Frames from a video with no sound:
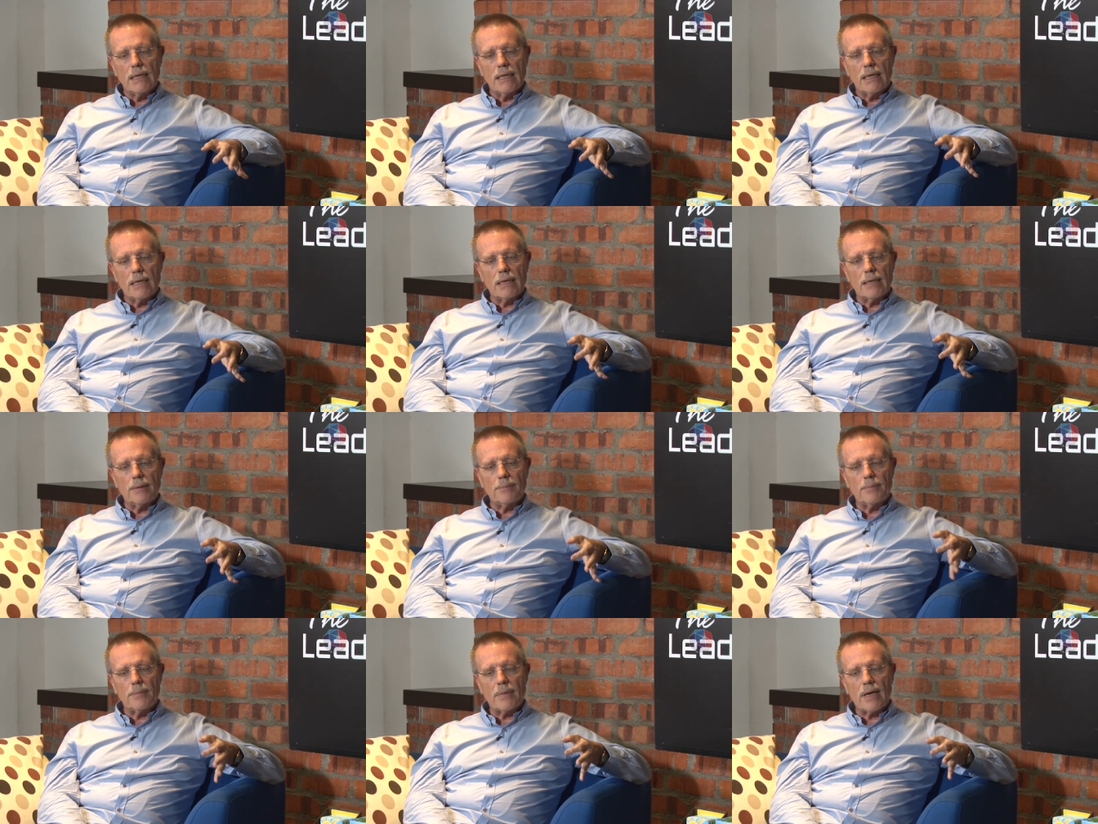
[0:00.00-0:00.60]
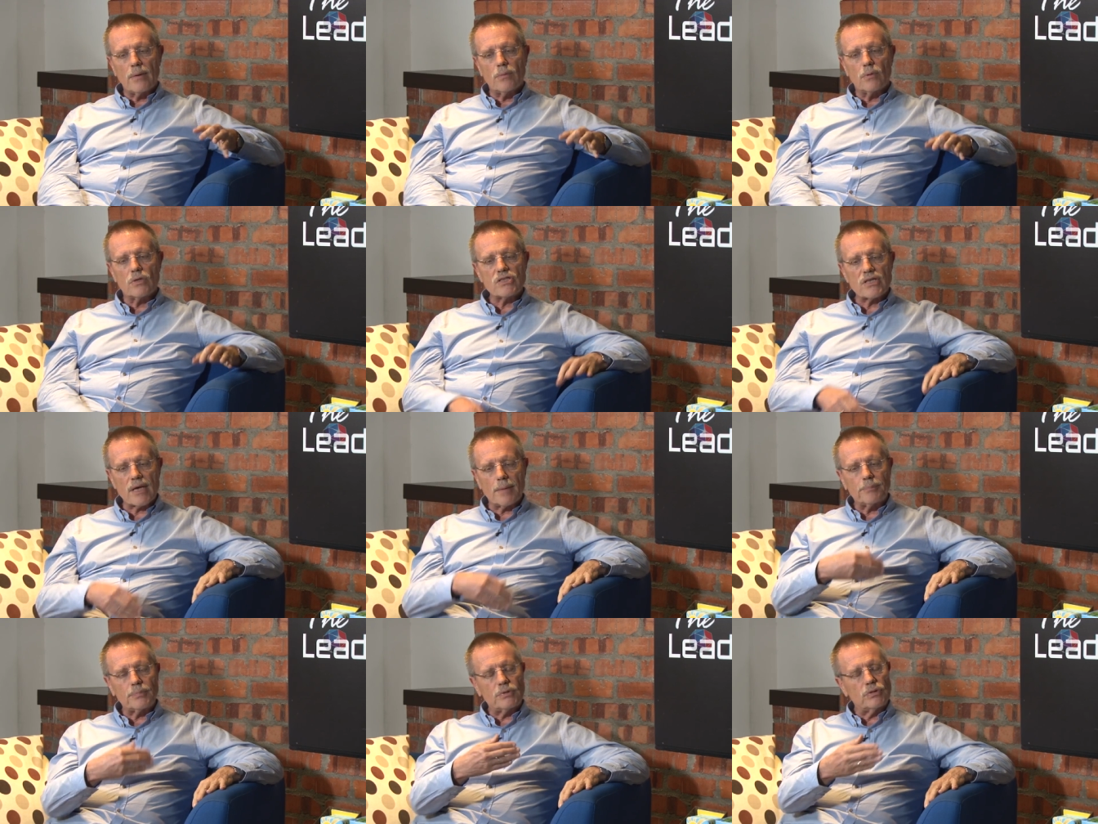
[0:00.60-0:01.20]
I was
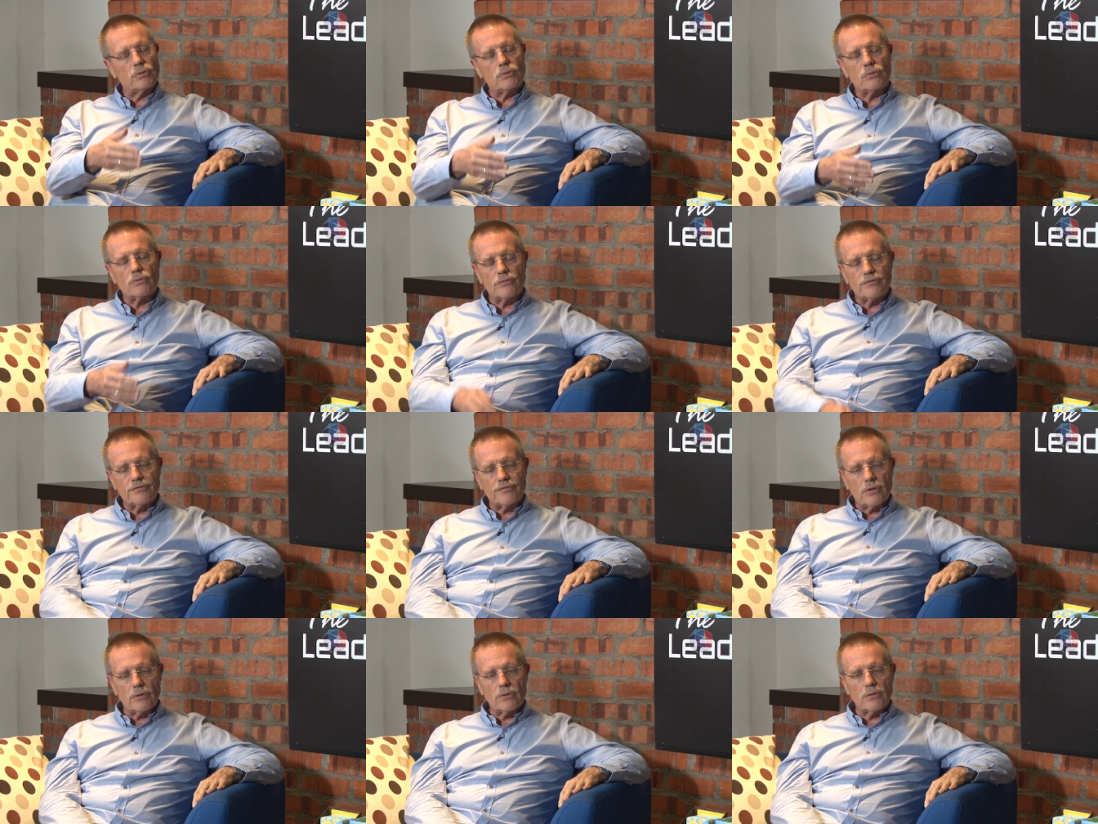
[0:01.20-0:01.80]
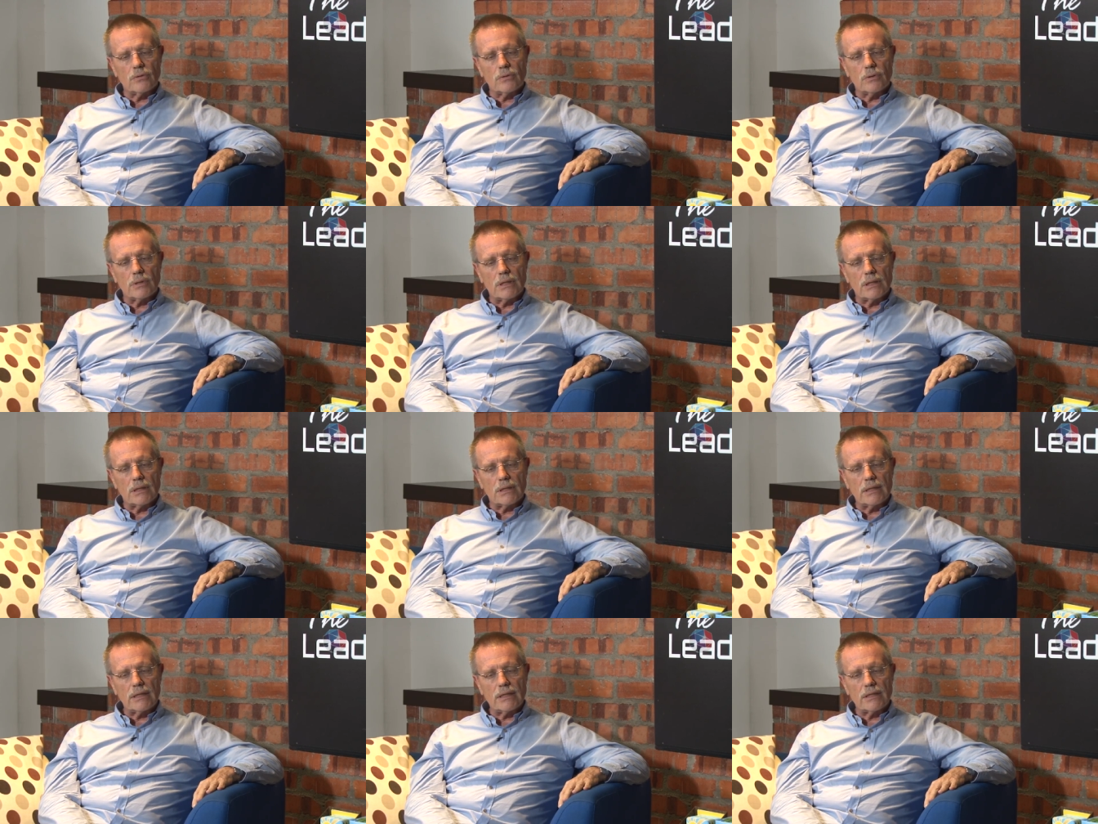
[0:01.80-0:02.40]
up to follow
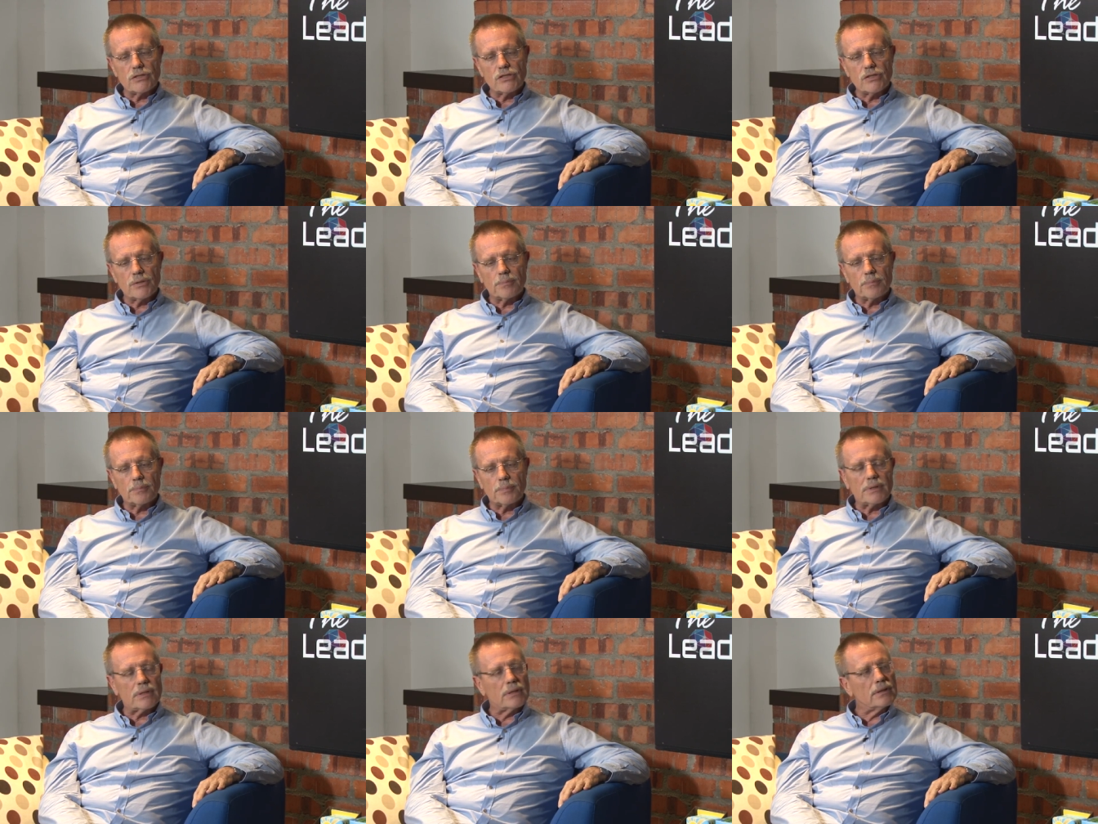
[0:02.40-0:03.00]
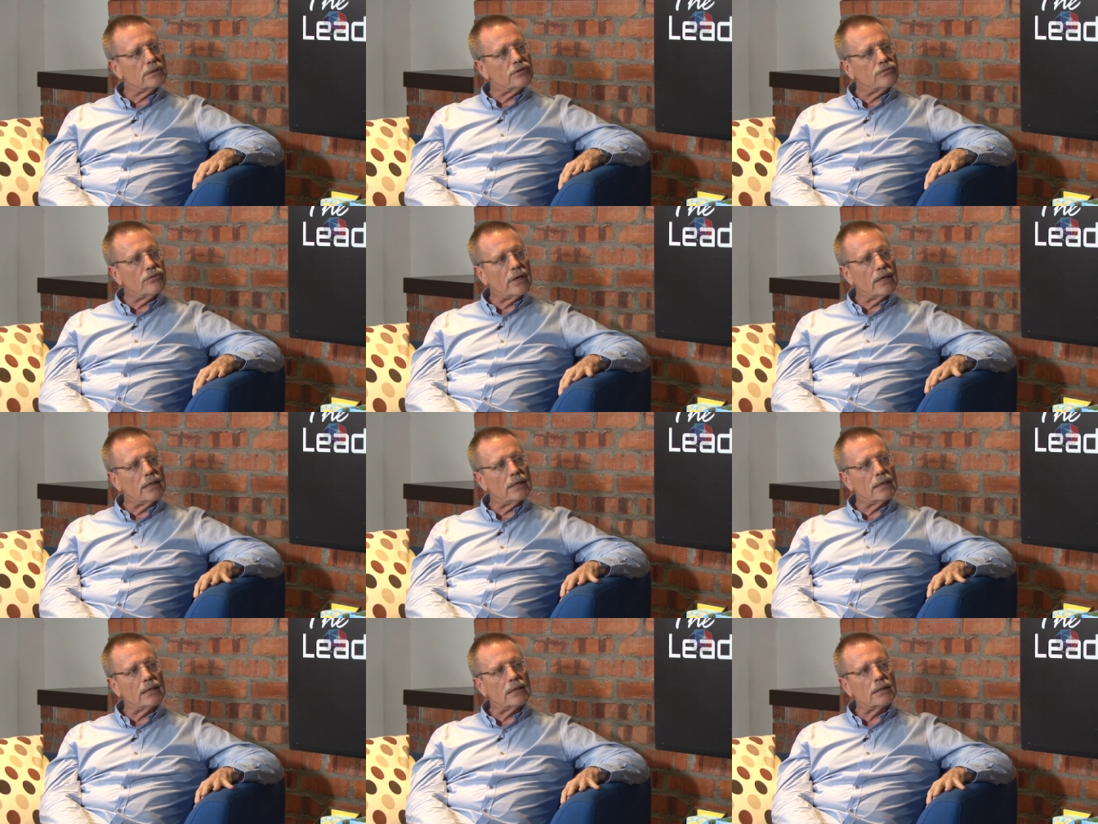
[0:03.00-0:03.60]
a leadership
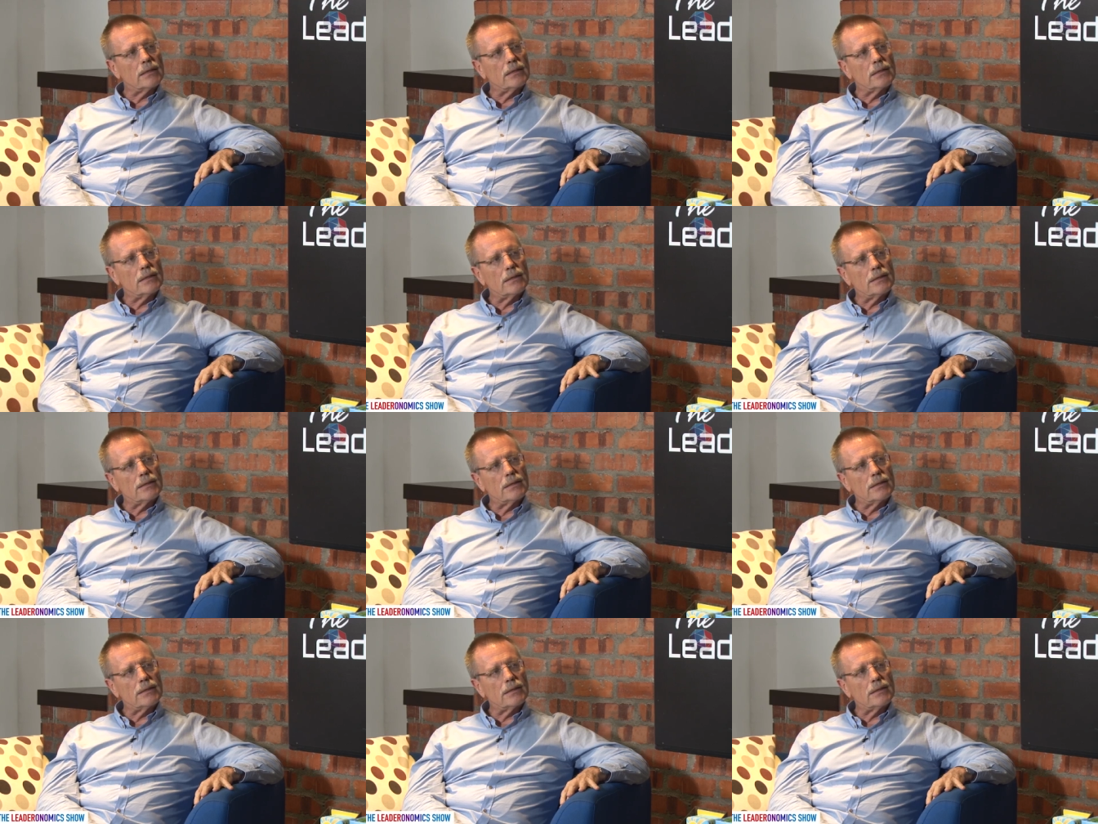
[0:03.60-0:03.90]
training